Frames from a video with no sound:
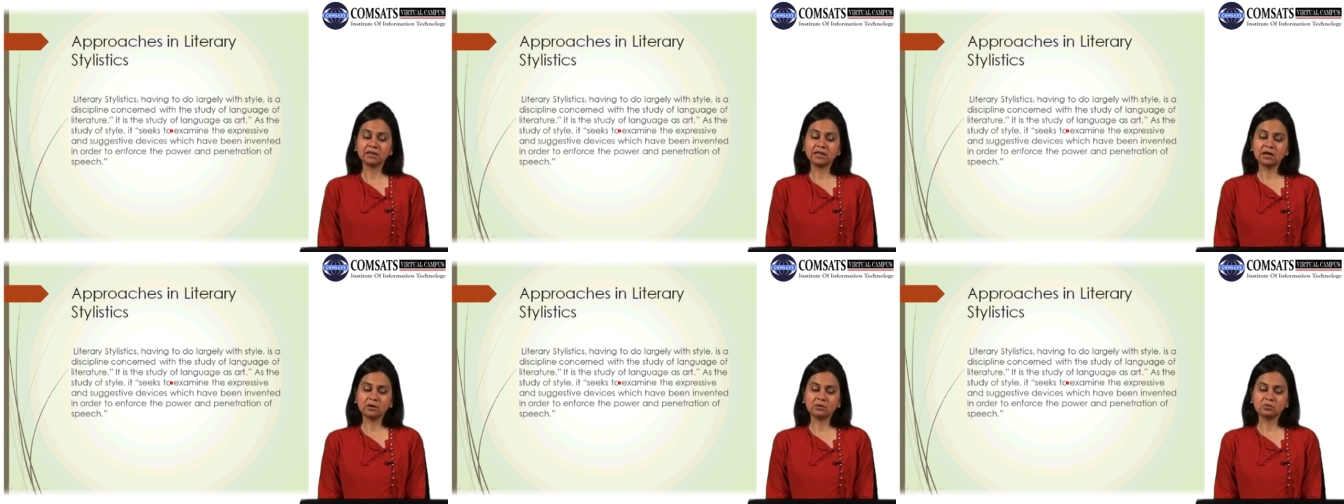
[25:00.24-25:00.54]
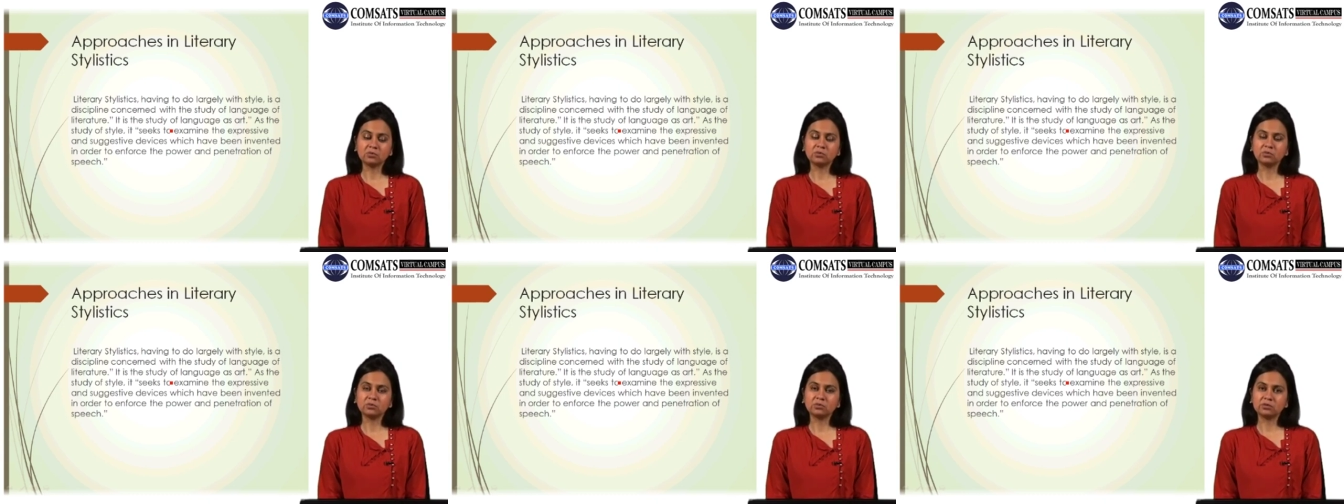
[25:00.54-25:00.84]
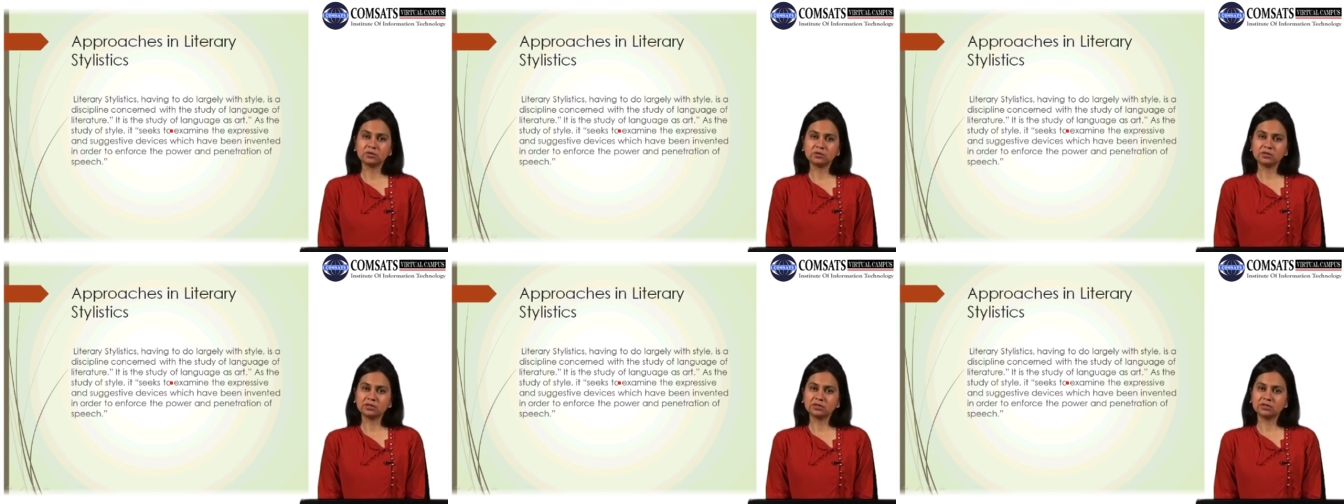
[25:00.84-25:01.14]
Now,
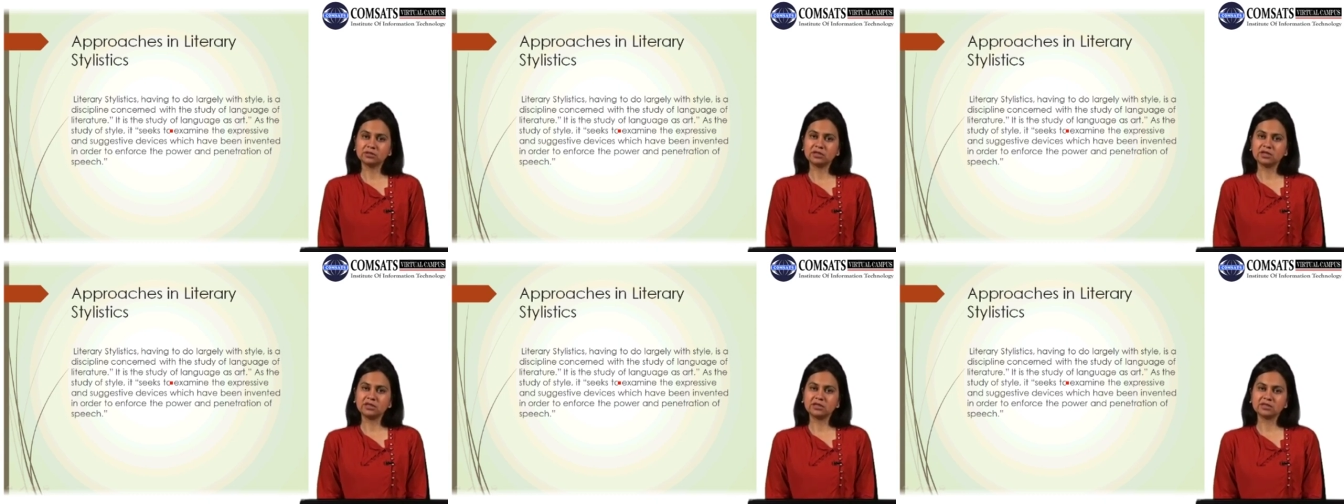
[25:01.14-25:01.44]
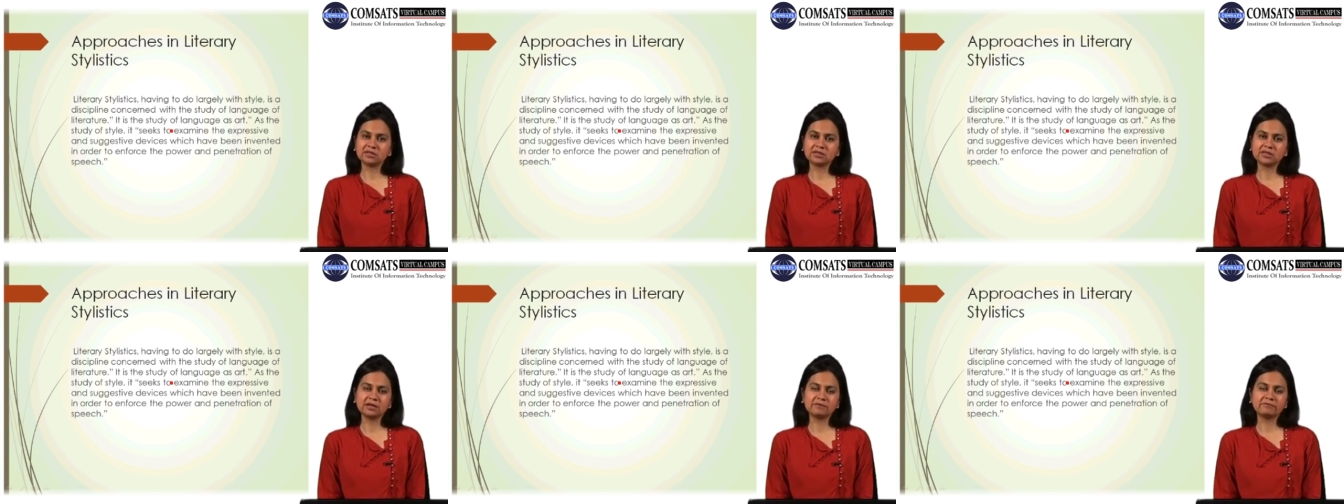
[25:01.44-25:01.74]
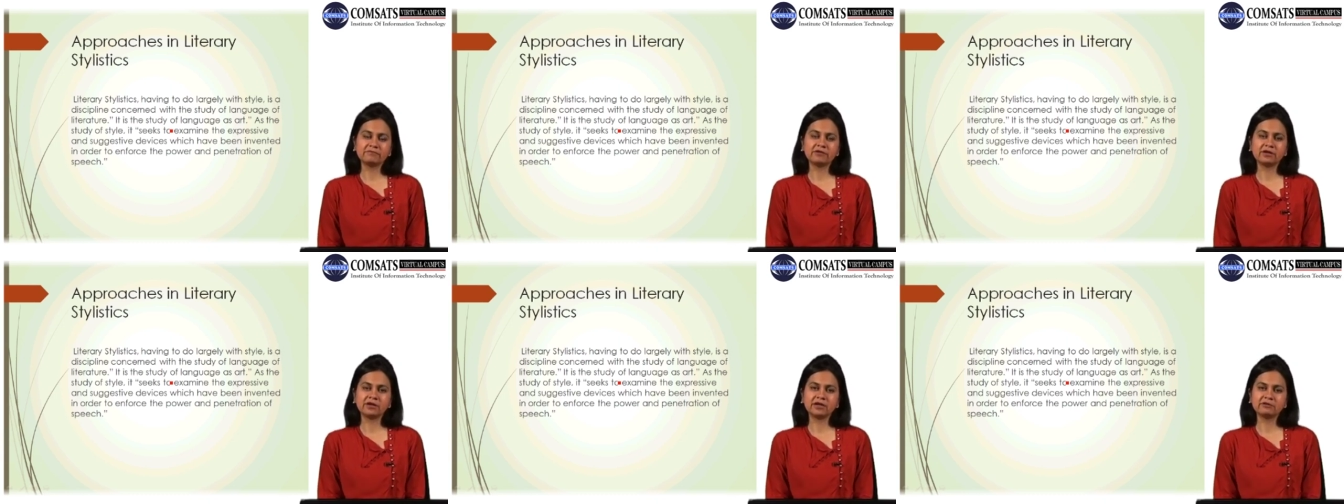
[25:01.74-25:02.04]
in the
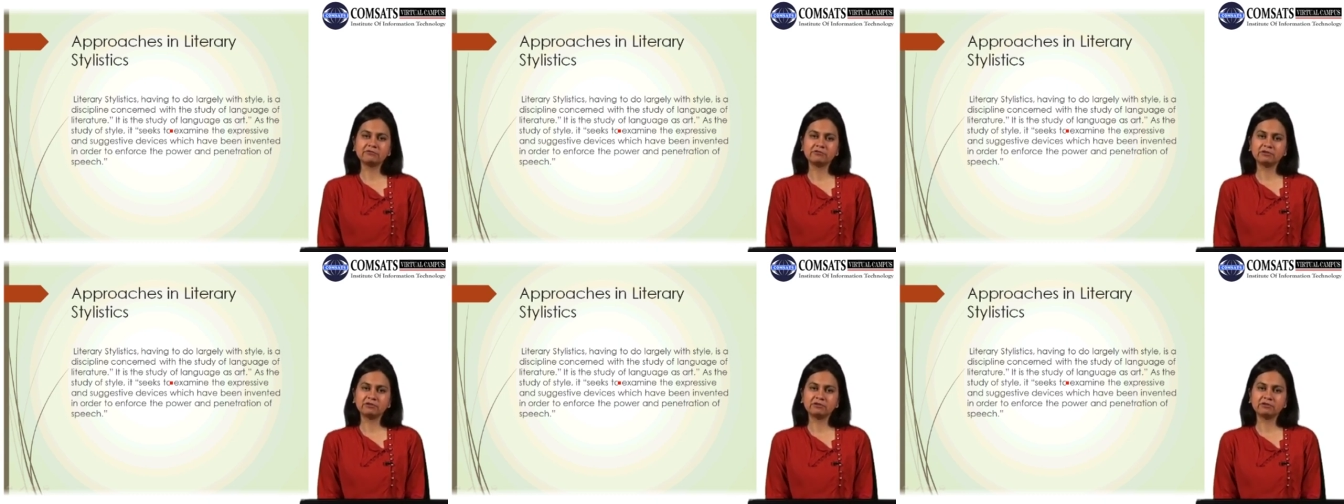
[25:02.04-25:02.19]
same way,